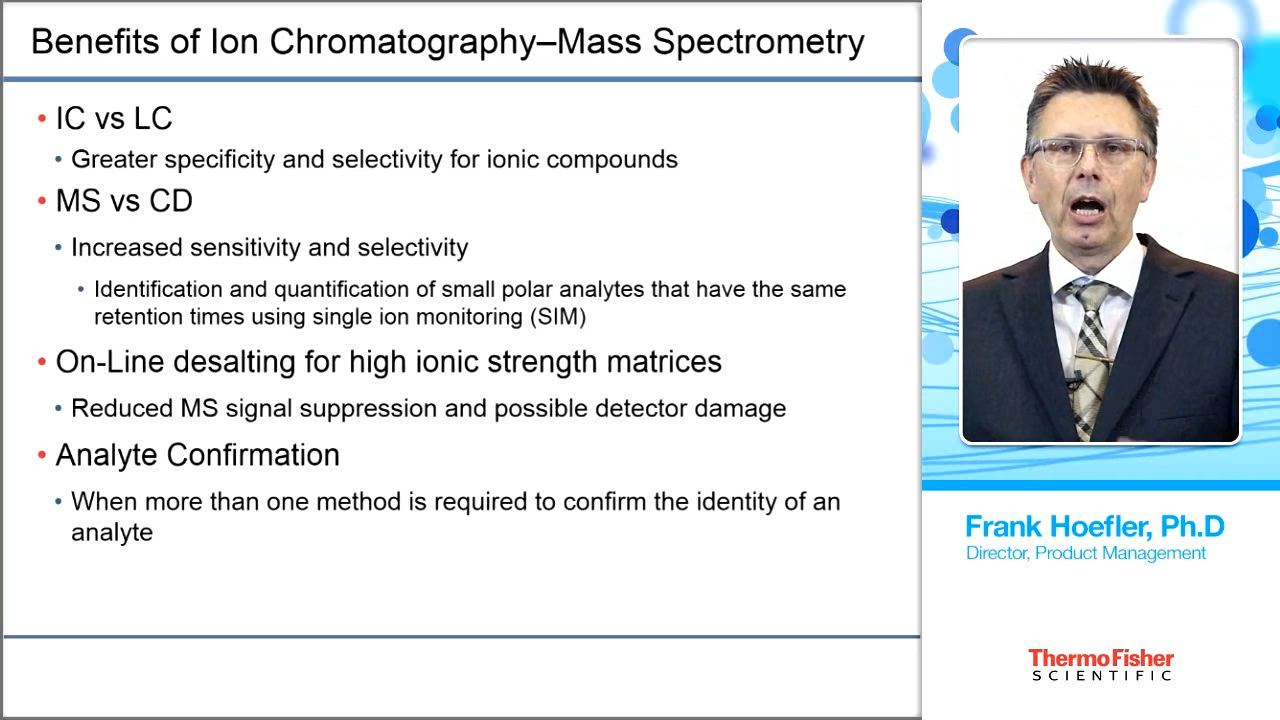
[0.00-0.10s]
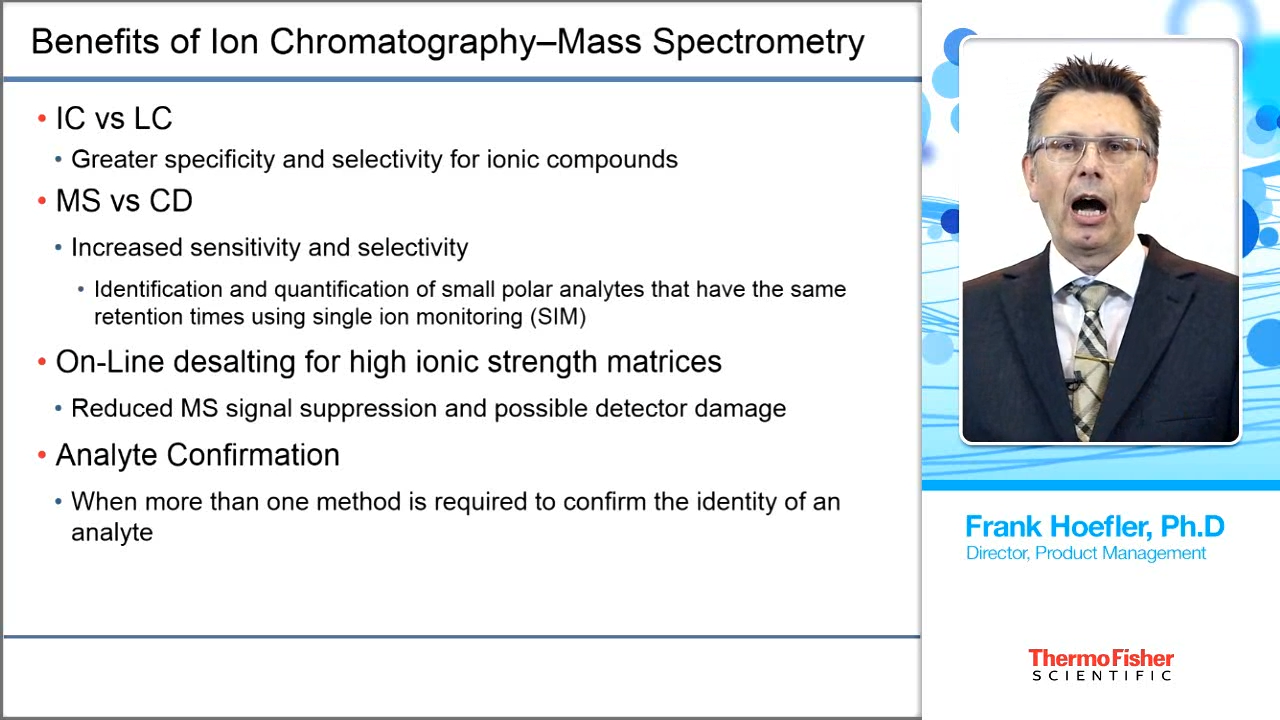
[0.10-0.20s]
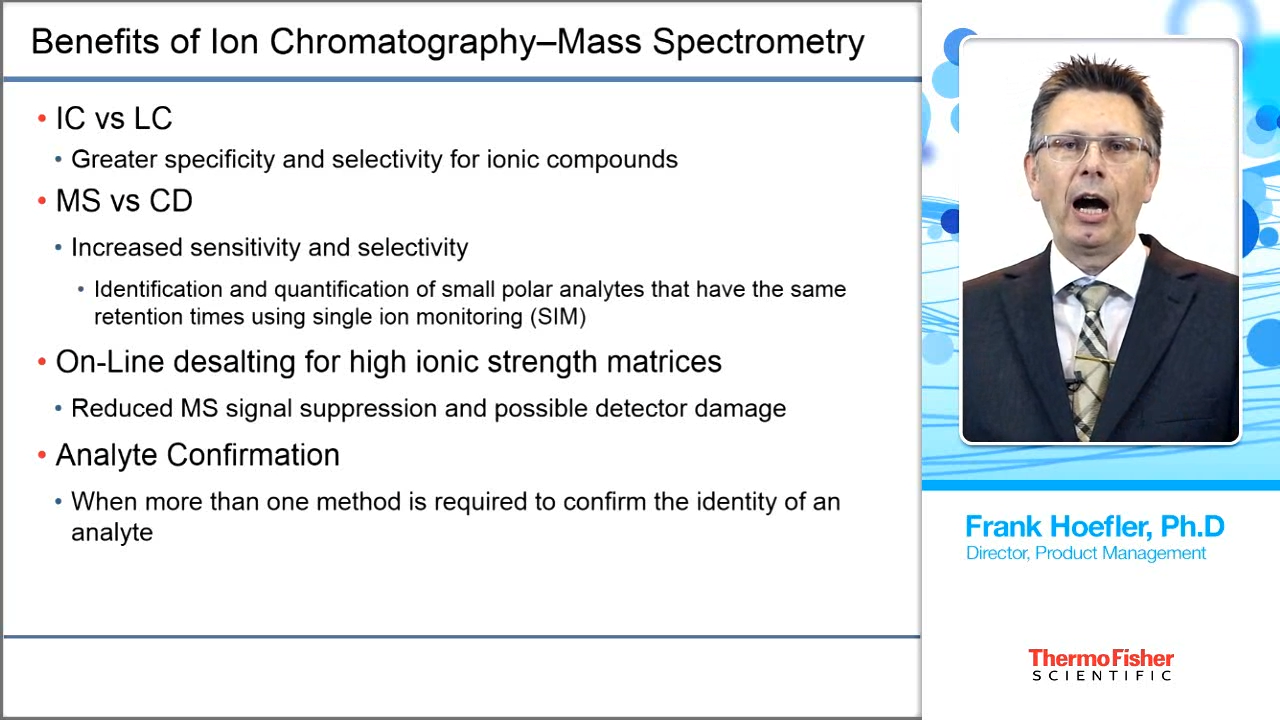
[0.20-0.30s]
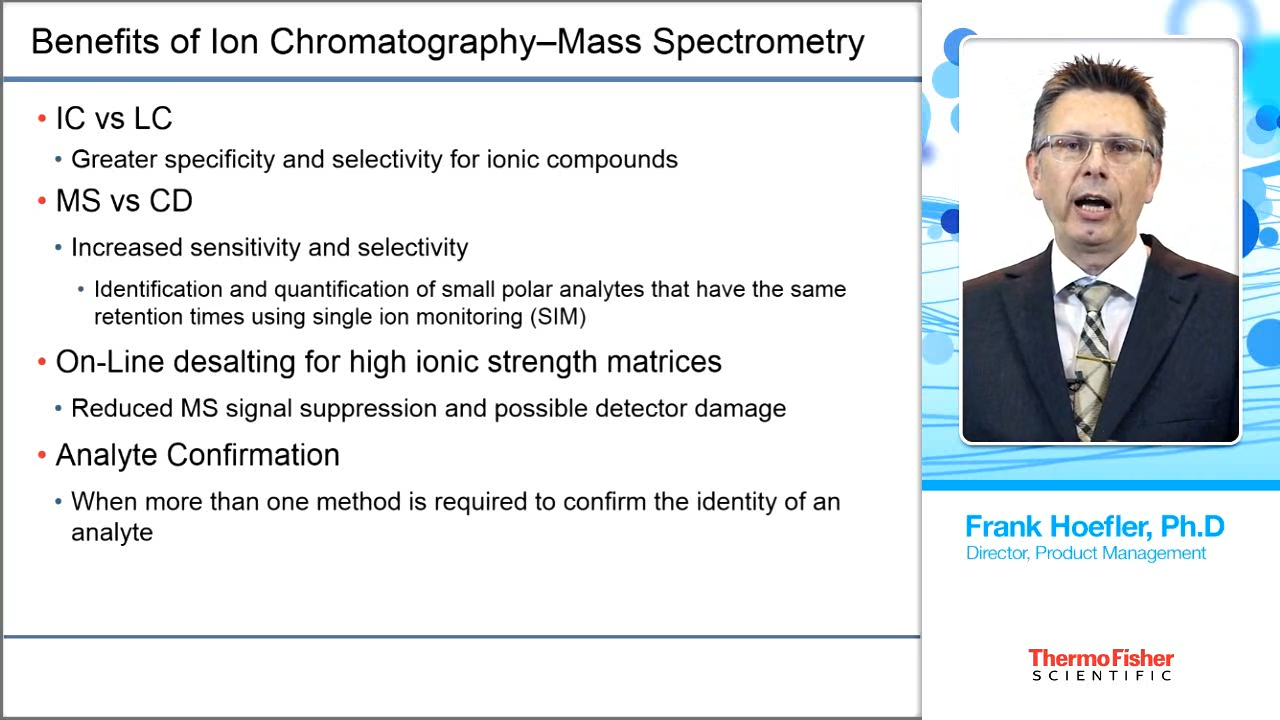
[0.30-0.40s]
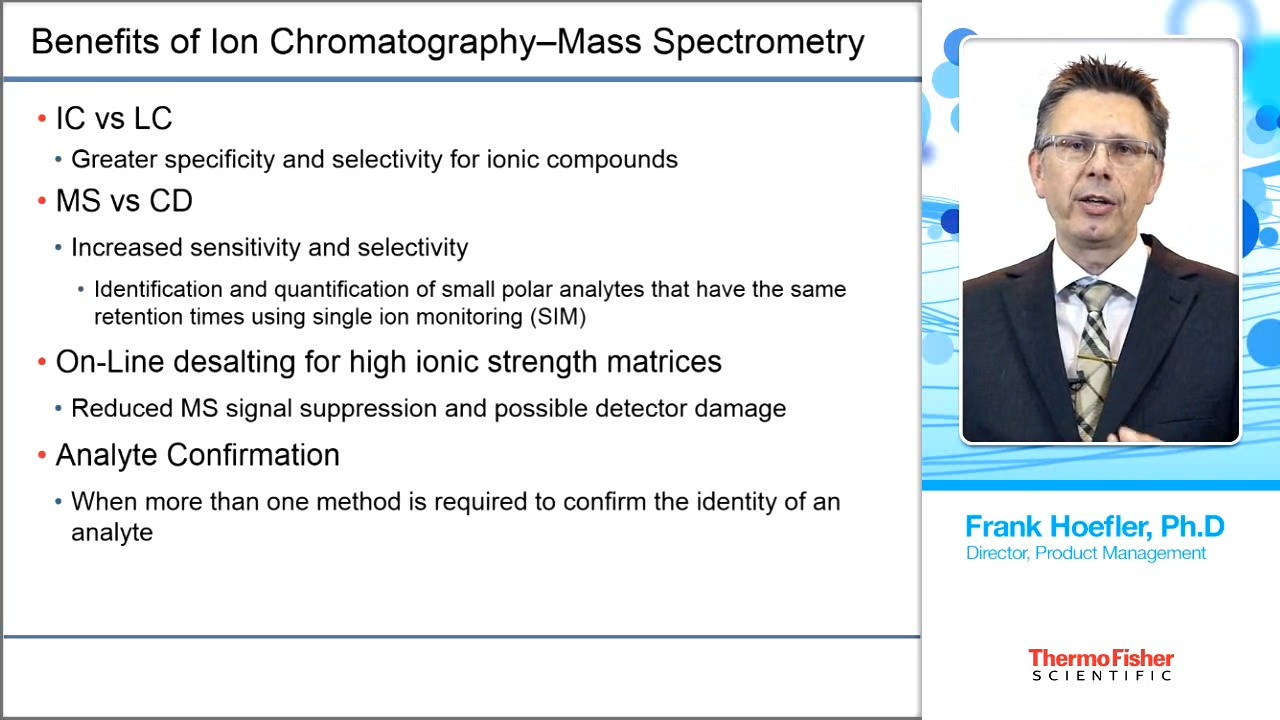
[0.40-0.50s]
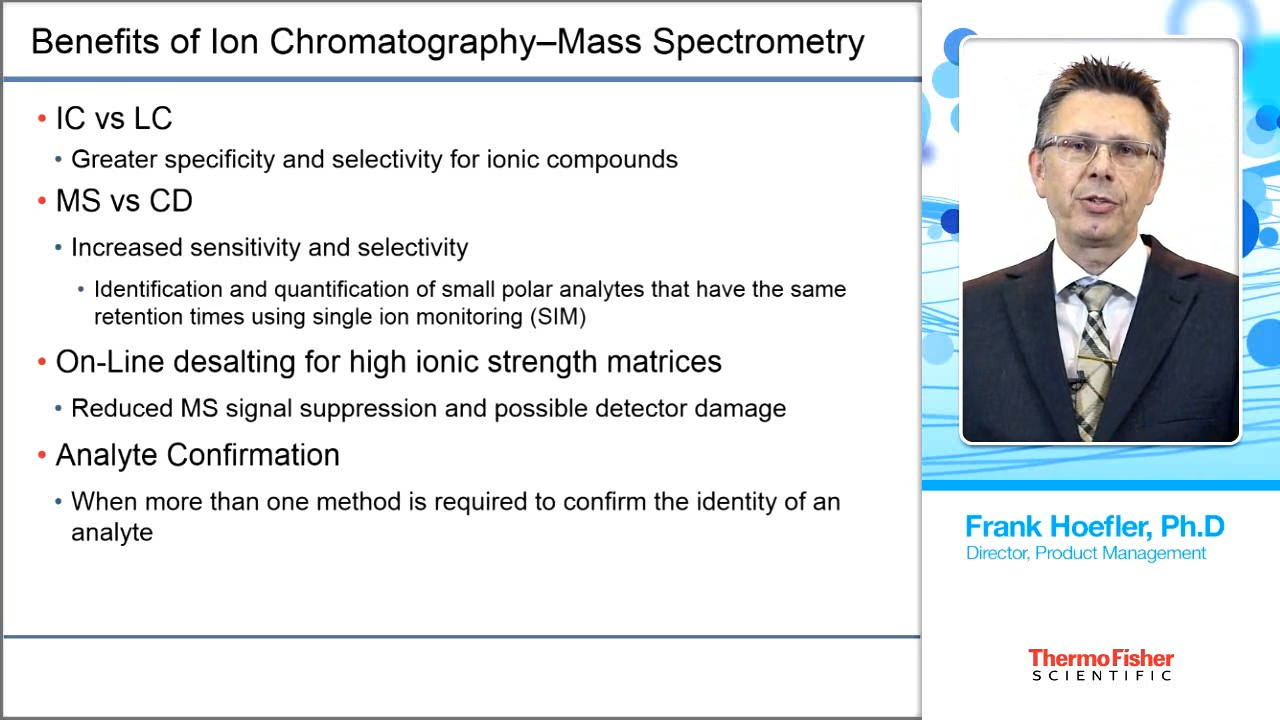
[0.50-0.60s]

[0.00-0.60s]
a higher